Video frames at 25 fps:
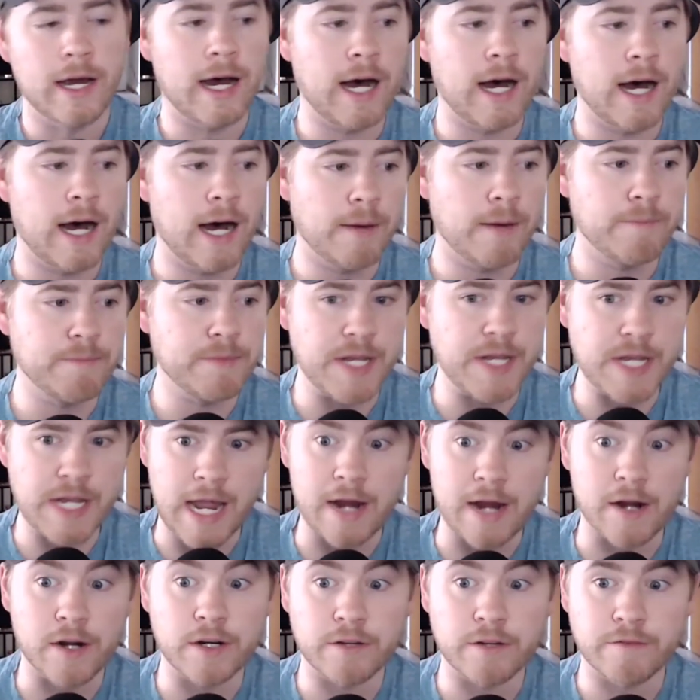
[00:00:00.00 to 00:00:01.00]
The
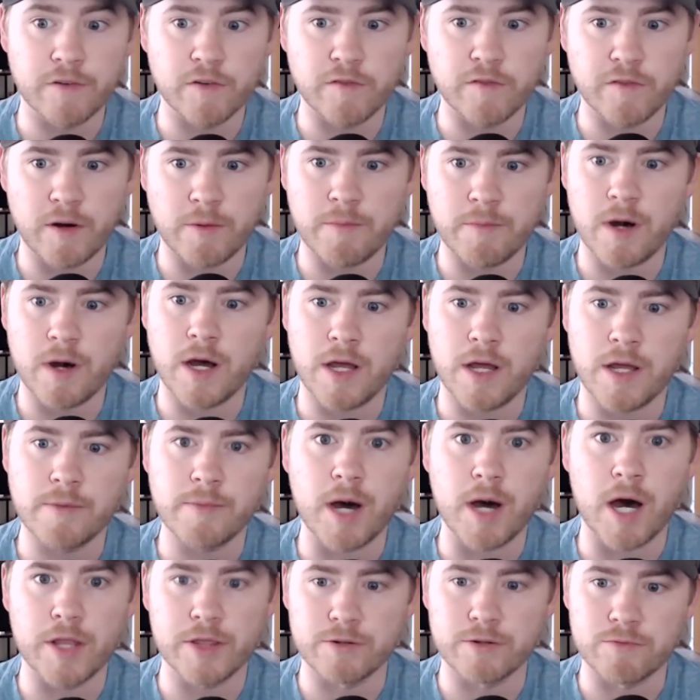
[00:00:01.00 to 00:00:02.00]
narrative of him
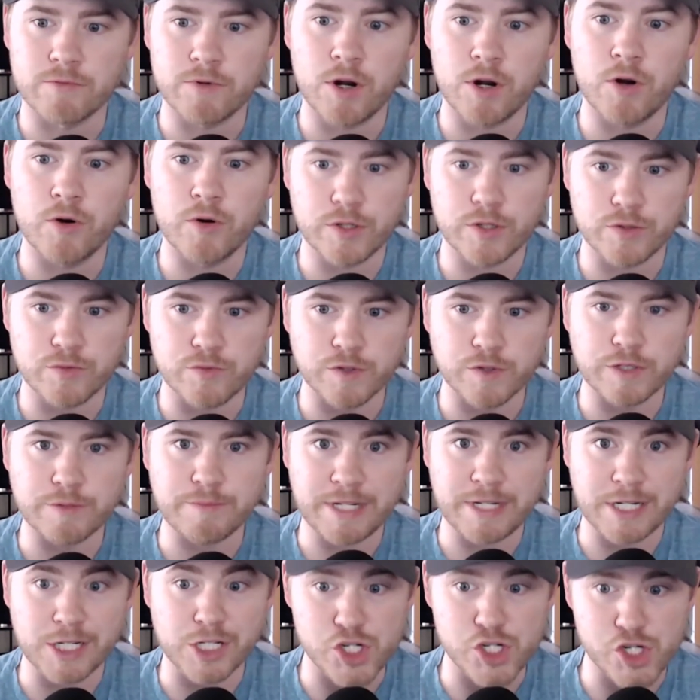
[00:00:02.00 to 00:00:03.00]
on the road is really
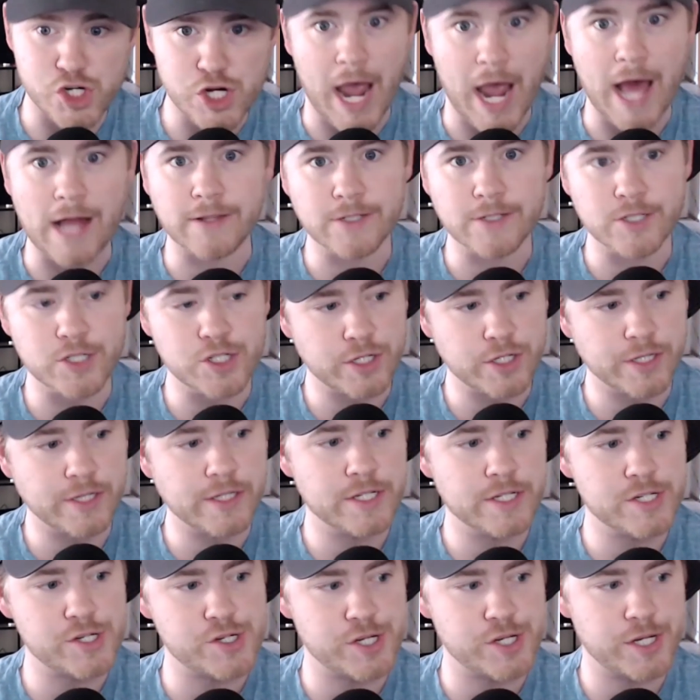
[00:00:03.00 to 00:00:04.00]
being challenged
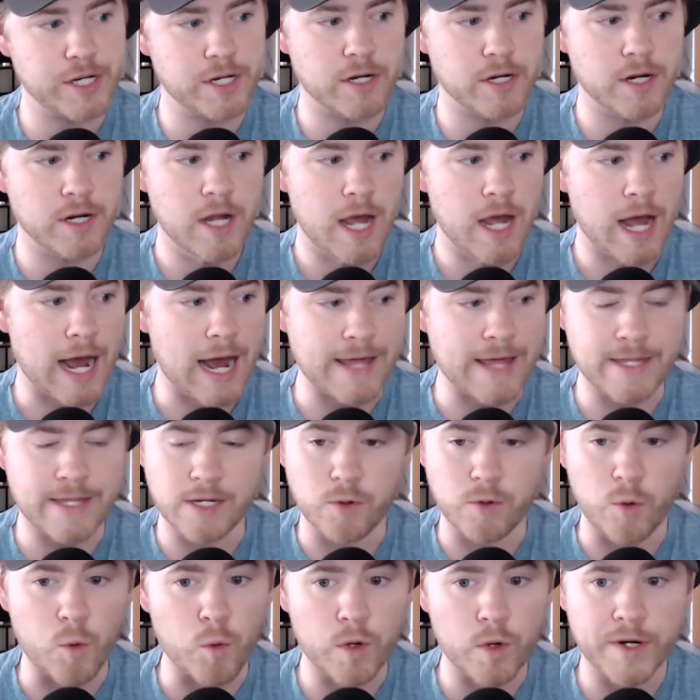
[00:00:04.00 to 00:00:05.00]
this year. I
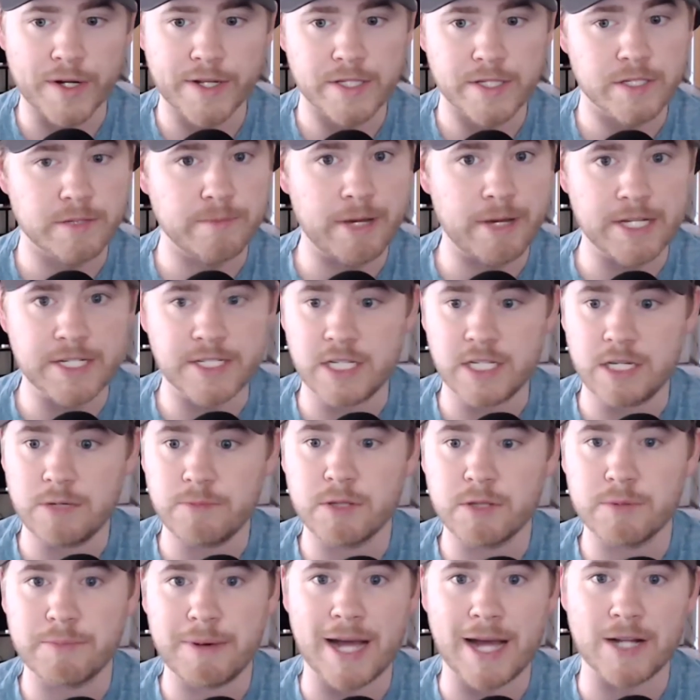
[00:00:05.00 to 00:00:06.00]
think Oregon's the best
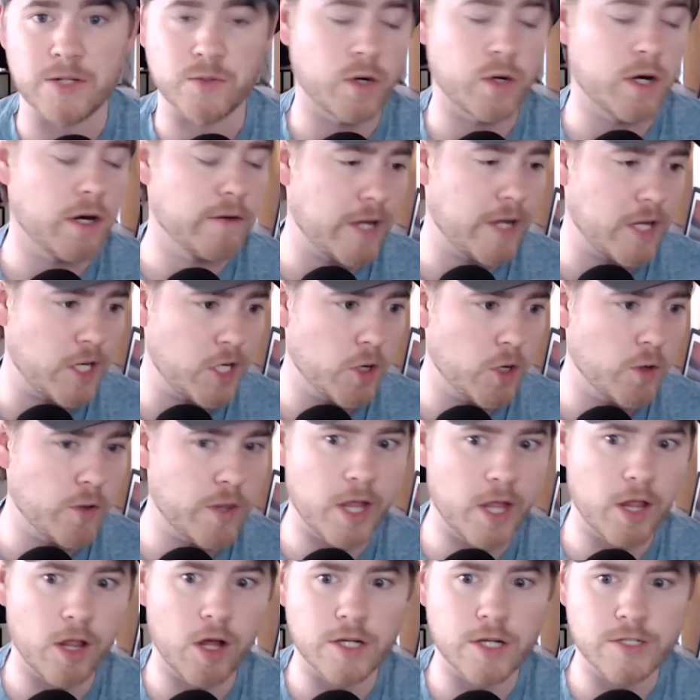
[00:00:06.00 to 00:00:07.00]
team in the Pac-12. I know
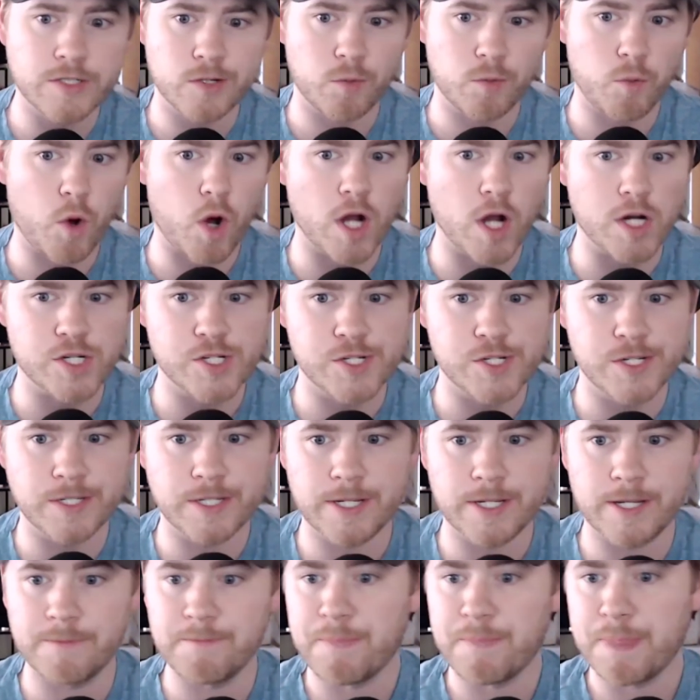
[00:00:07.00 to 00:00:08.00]
they lost to
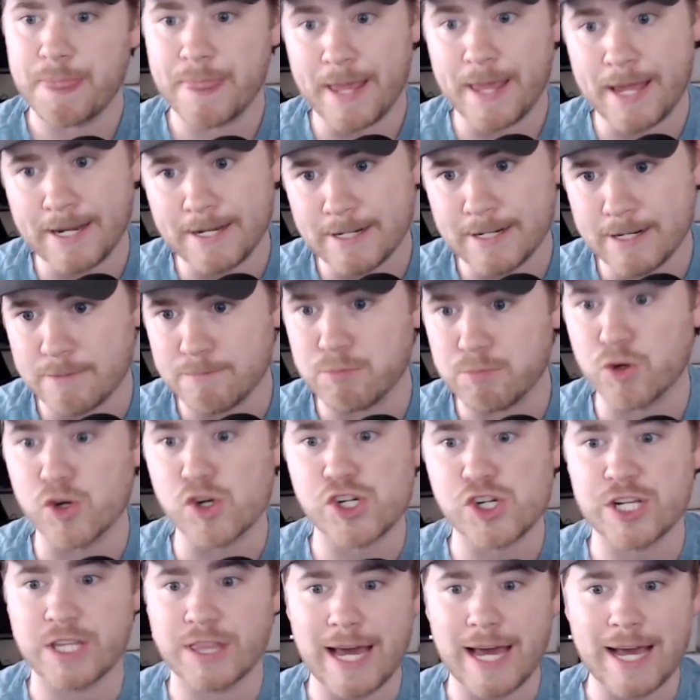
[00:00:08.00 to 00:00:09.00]
Washington. They ended up
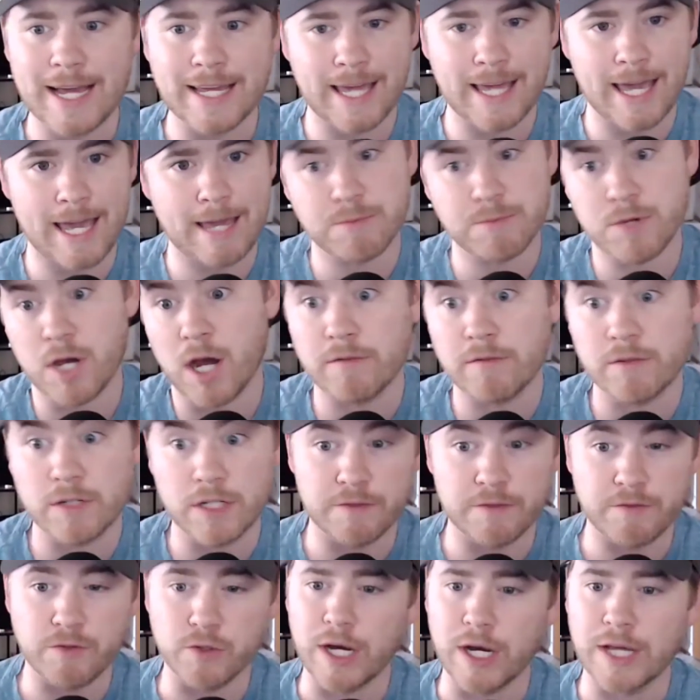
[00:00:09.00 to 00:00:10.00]
pushing that game,
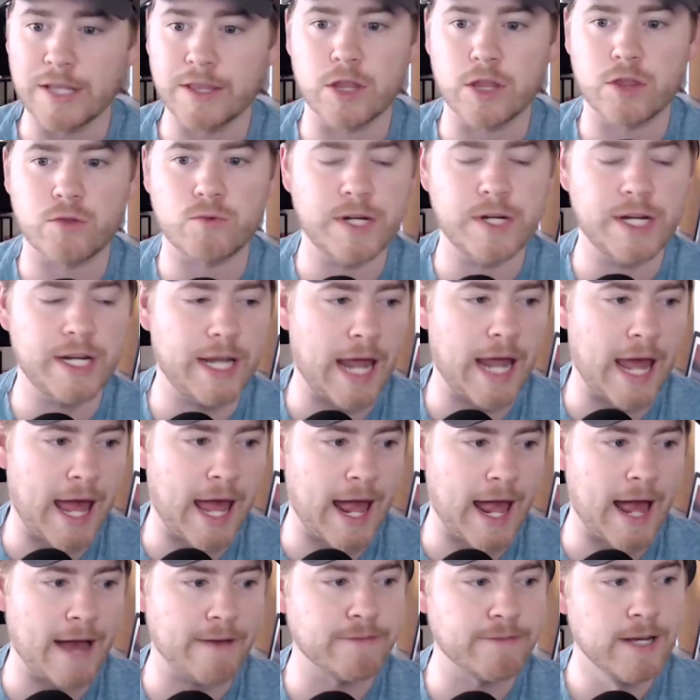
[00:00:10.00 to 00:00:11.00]
covering if you got the
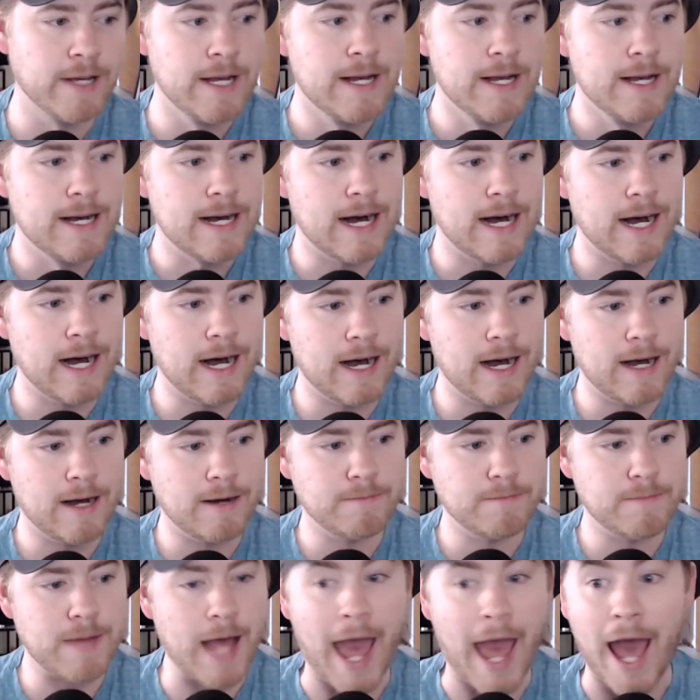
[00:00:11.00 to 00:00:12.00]

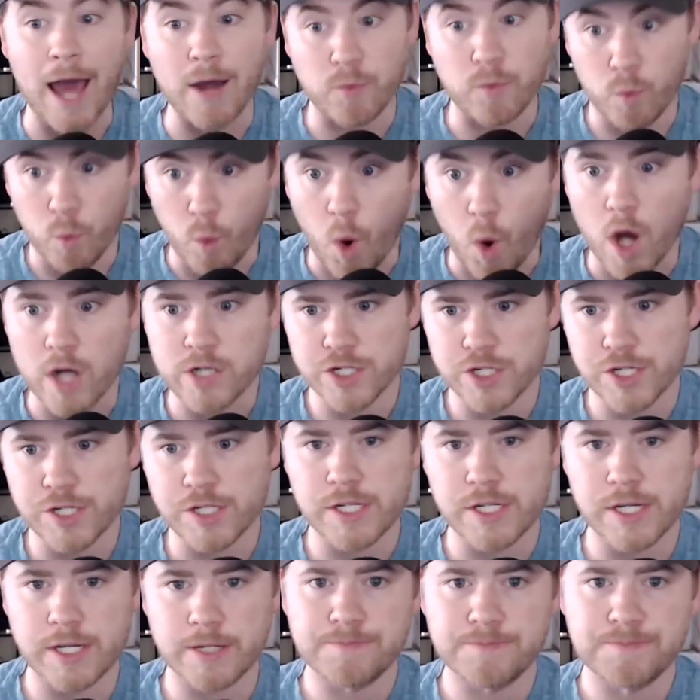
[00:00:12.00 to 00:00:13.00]
3.5 at
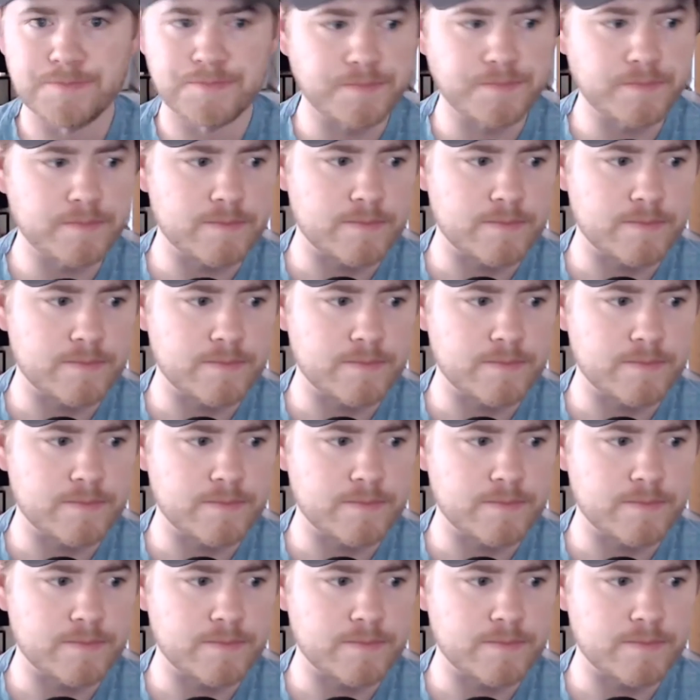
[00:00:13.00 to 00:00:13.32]
Washington.